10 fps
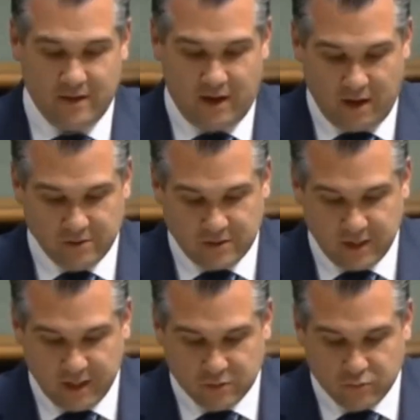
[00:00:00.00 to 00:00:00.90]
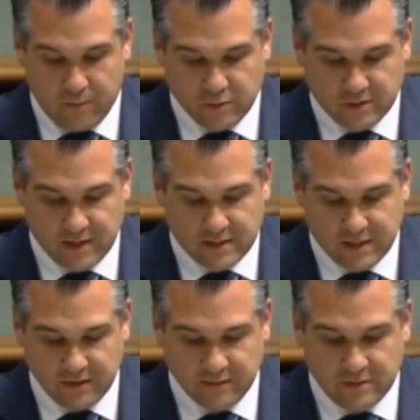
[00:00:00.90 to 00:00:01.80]
hosting its
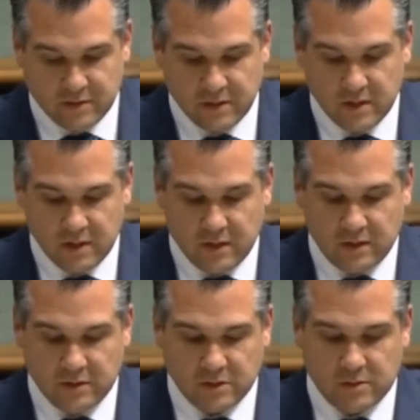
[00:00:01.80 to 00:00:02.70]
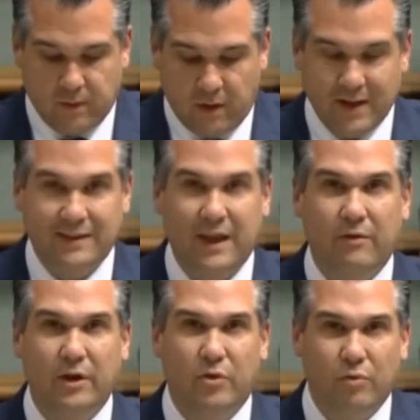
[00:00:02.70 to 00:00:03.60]
representatives despite
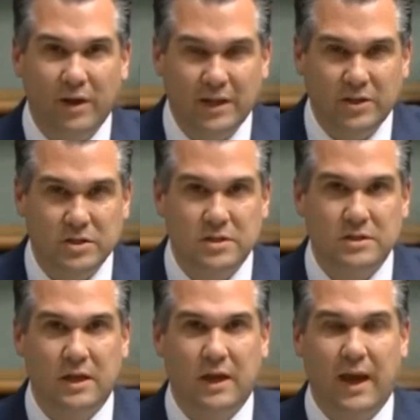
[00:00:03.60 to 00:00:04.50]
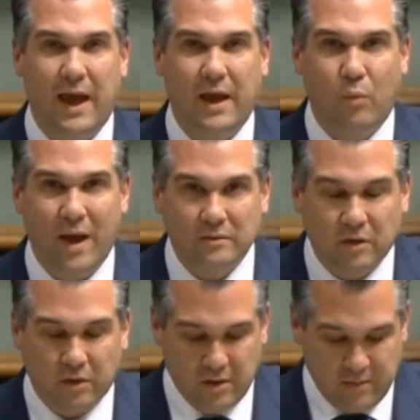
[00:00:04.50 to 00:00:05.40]
their egregious and
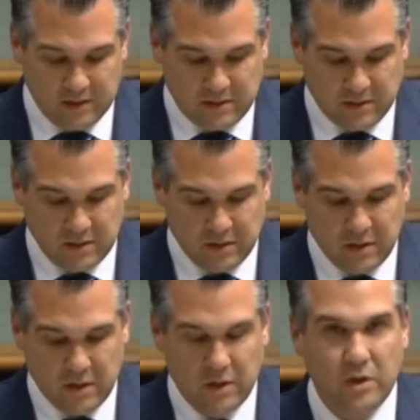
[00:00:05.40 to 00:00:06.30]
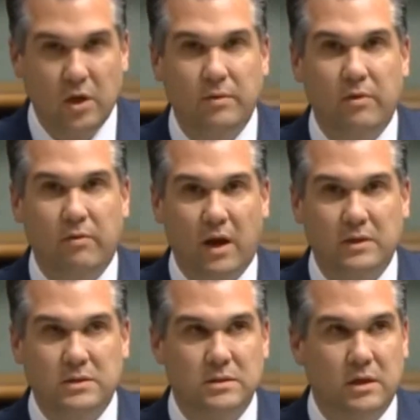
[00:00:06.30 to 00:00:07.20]
well-documented human
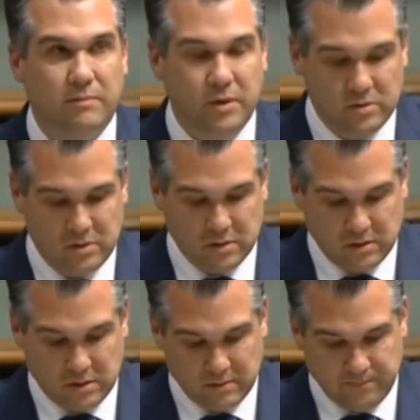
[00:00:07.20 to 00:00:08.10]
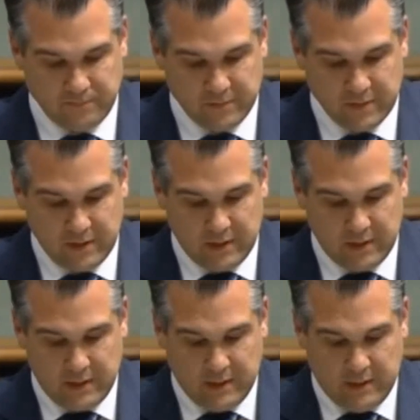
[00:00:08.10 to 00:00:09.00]
rights abuses.
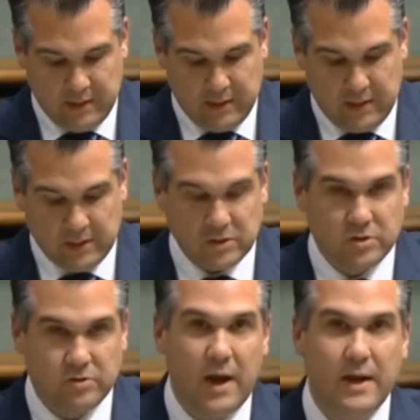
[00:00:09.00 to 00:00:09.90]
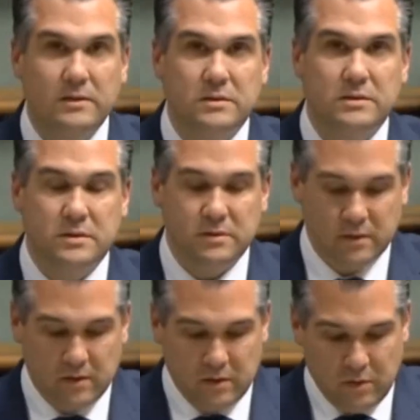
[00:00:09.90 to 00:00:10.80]
As Australians,
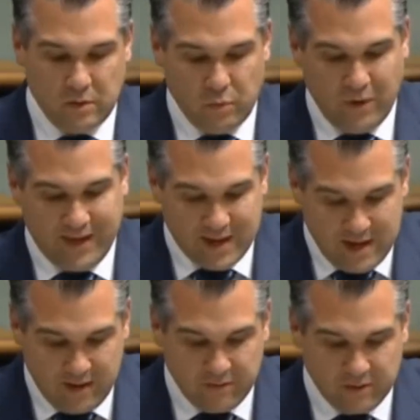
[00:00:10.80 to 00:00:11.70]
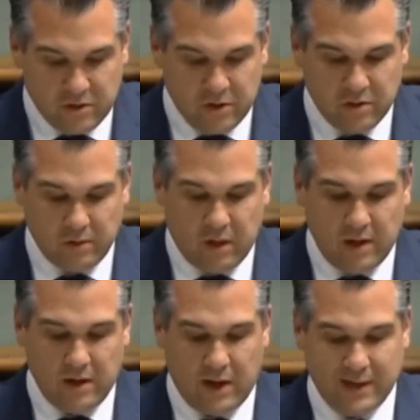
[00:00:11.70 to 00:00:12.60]
we can never turn a
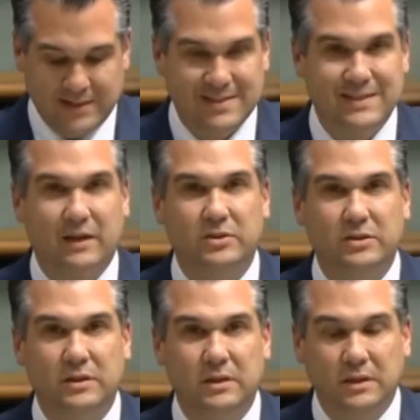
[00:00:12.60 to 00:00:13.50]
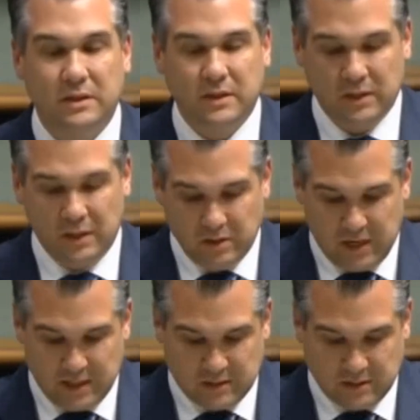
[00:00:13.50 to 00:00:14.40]
blind eye to such
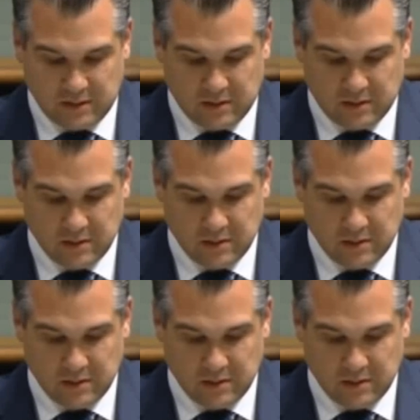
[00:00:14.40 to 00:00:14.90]
injustice.